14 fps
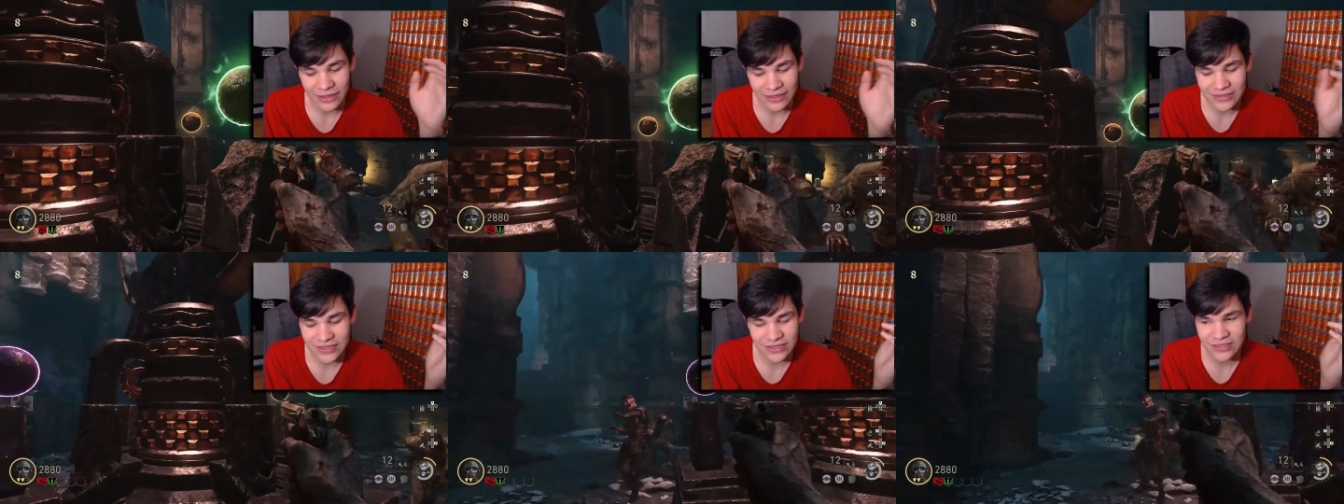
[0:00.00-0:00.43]

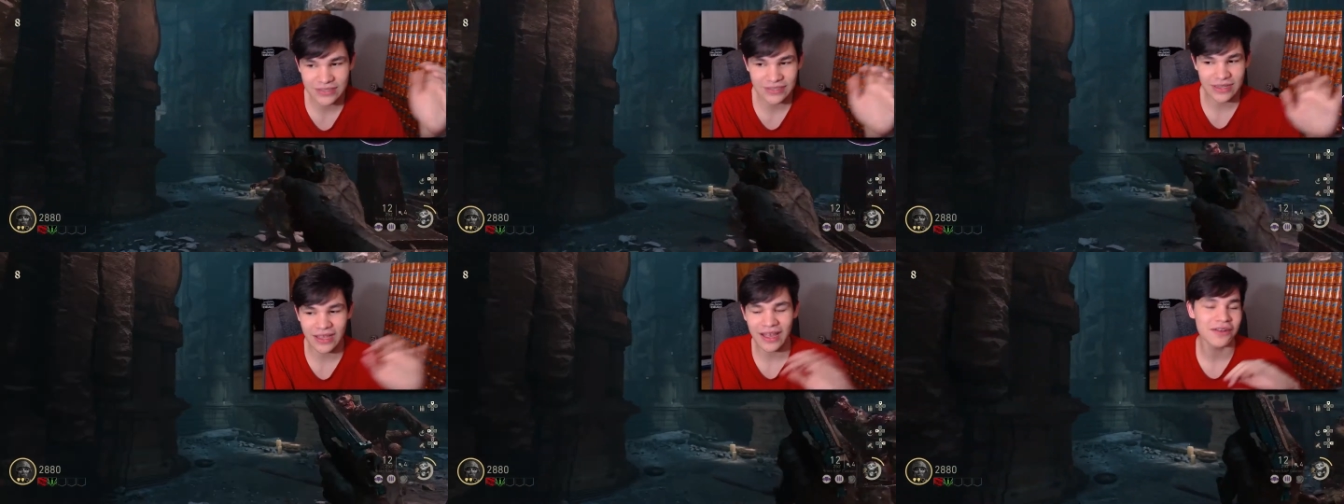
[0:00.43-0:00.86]
And it's
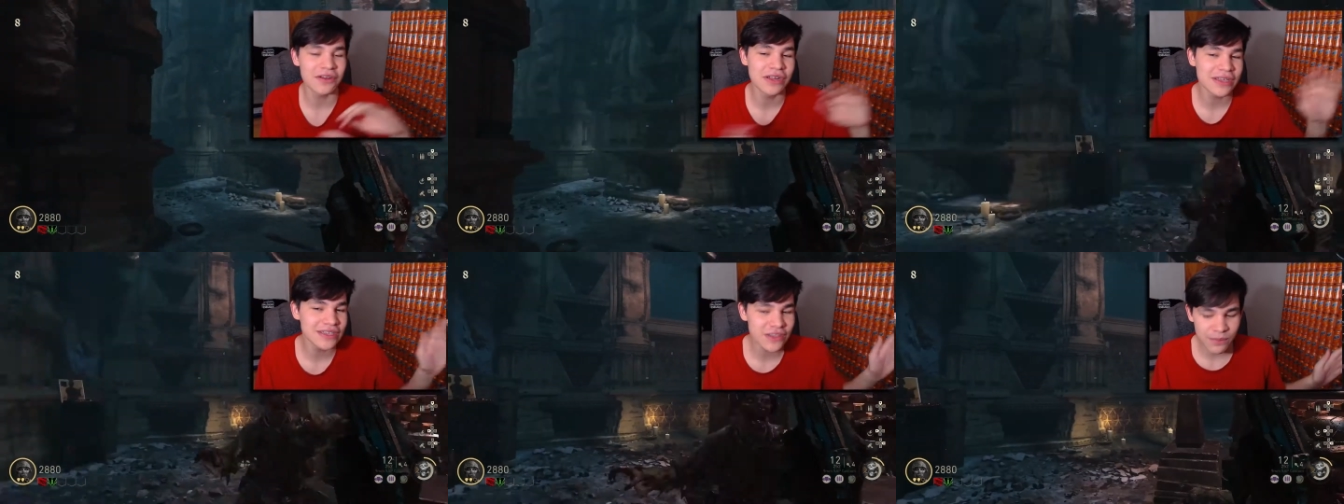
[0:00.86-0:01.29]
just, I don't
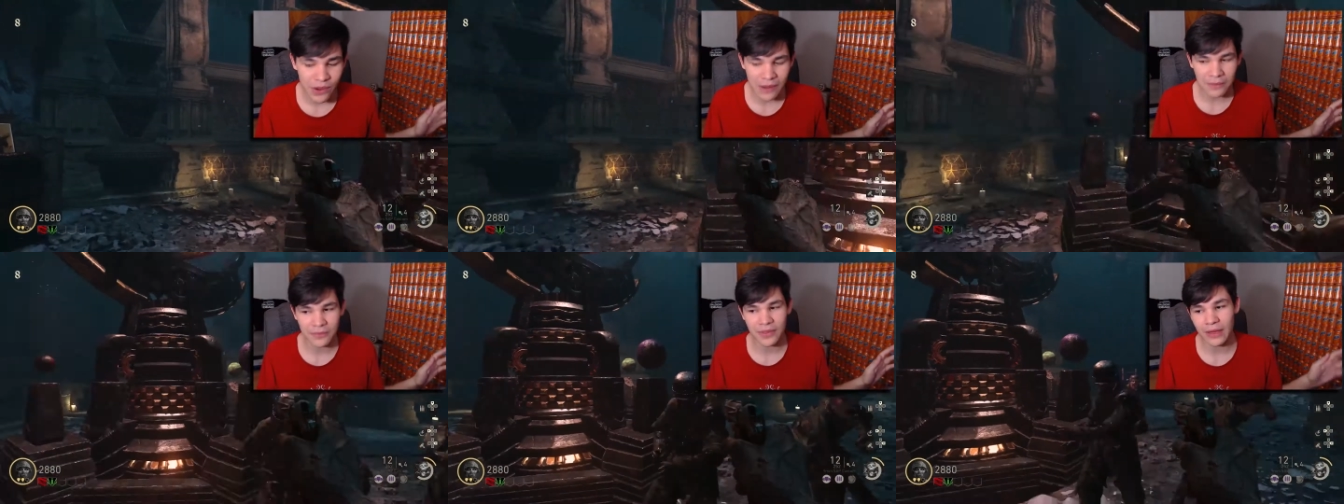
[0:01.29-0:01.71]
know, it's just a
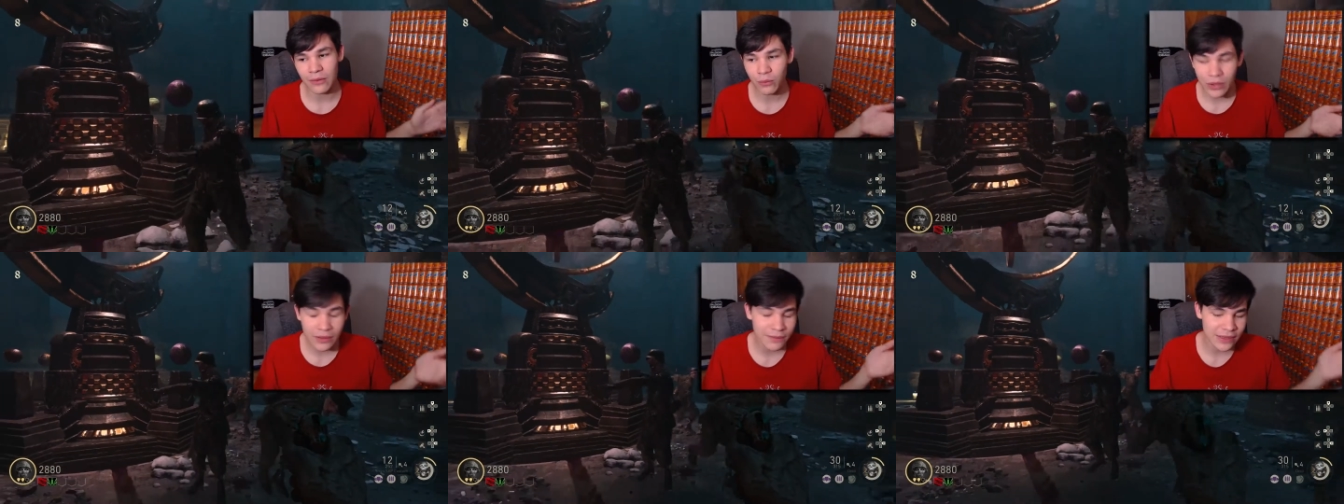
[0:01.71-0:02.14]
problem
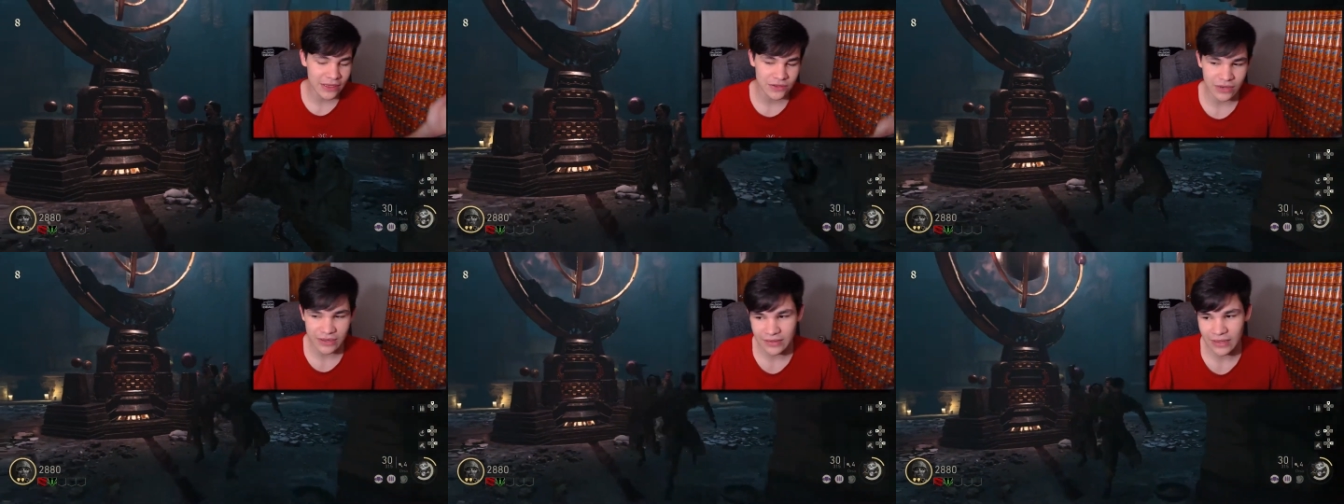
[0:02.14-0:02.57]
that will be
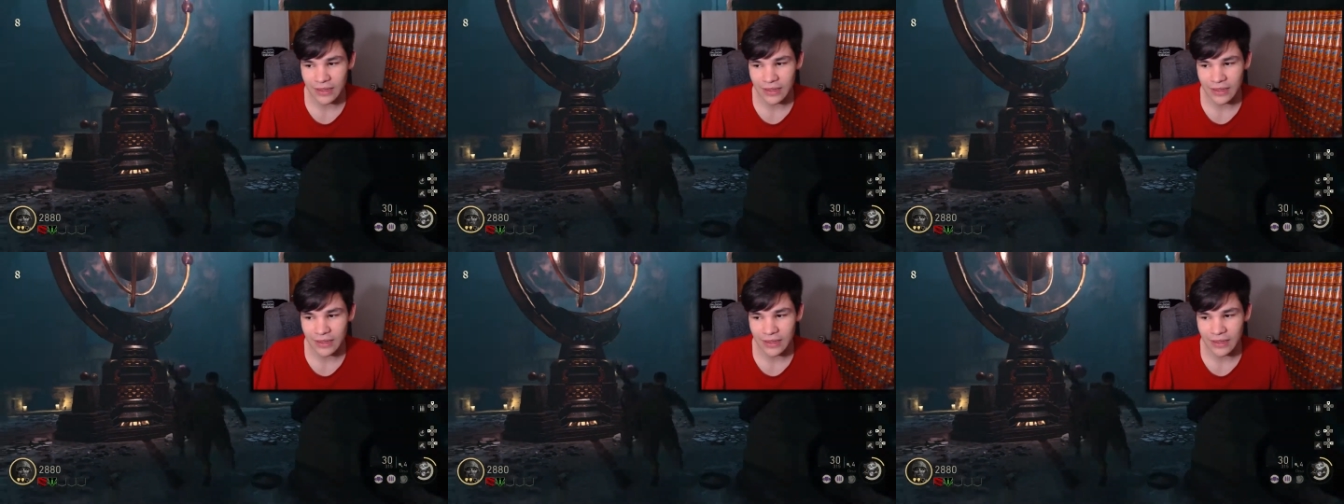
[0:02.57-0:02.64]
addressed.